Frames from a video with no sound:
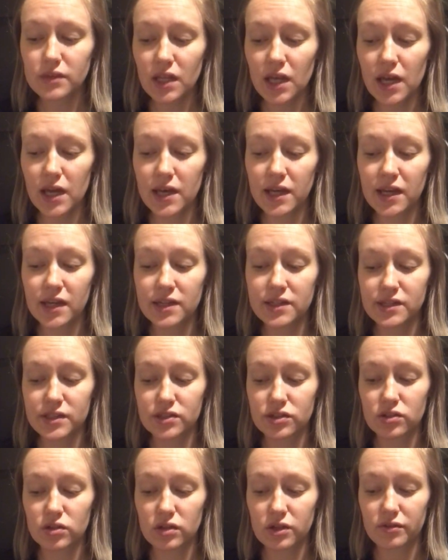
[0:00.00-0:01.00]
Any
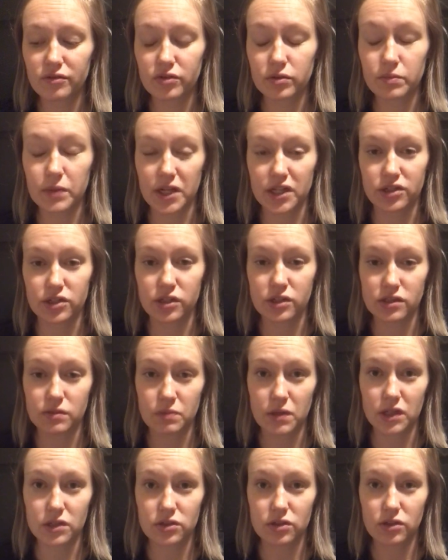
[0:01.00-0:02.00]
additional information is
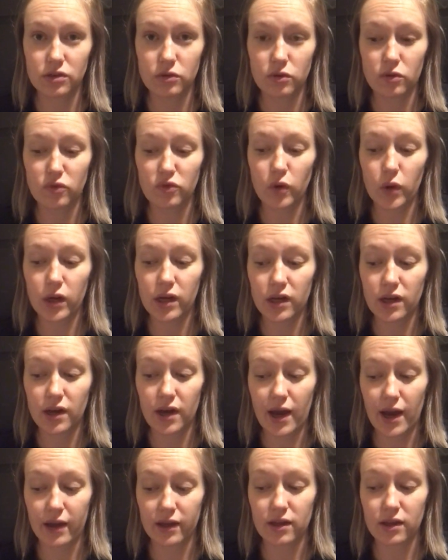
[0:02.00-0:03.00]
make sure you avoid
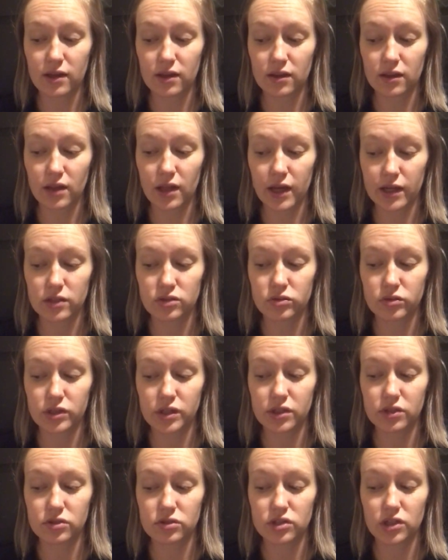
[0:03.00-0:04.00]
nagging and
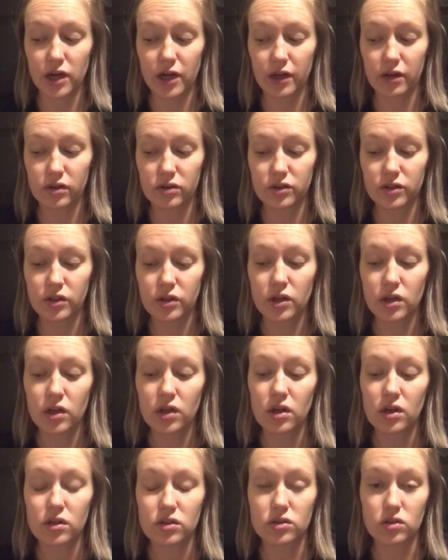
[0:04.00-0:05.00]
lecturing your child.
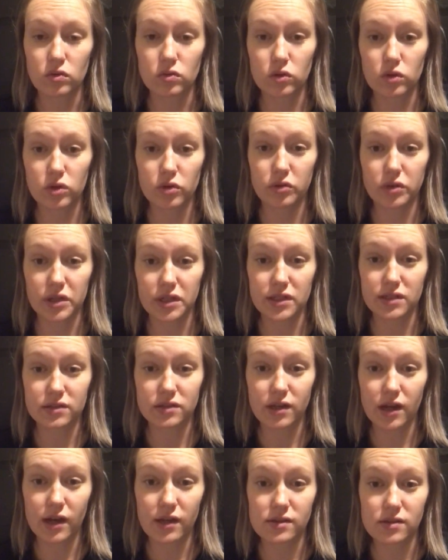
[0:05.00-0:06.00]
Don't
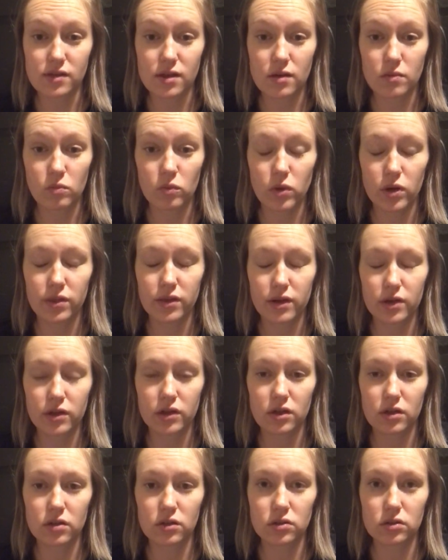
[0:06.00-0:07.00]
criticize them when they're
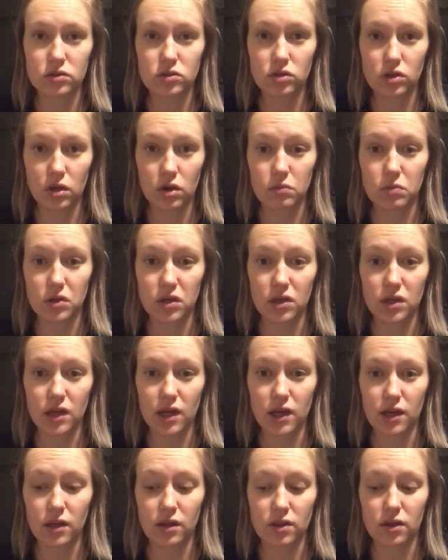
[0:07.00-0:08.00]

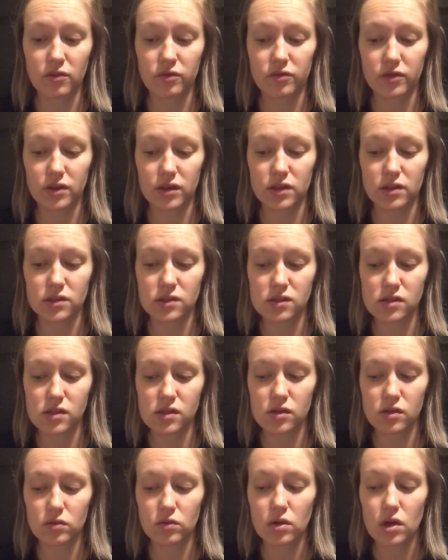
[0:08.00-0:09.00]
communicating their feelings to
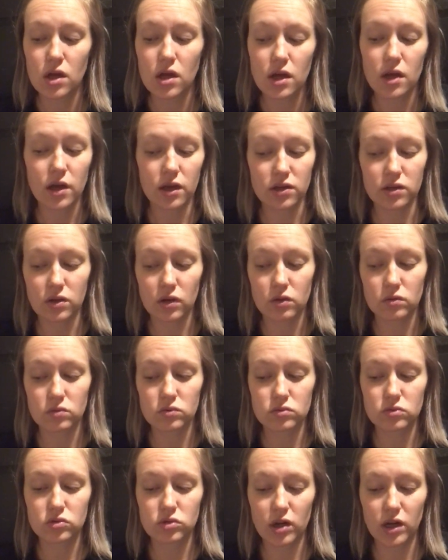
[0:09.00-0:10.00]
you, and don't
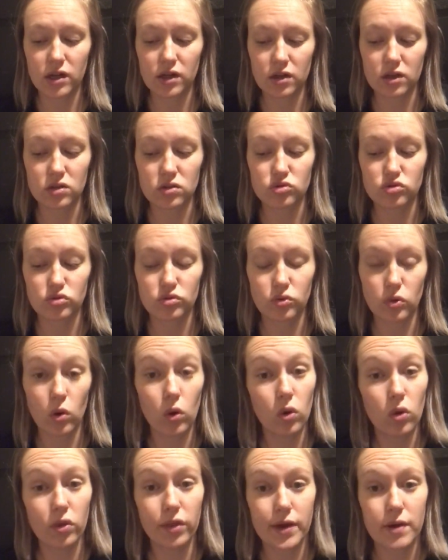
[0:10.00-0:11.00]
try to
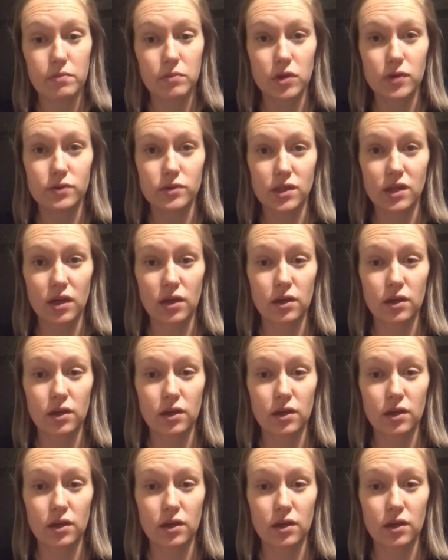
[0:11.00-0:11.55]
control them using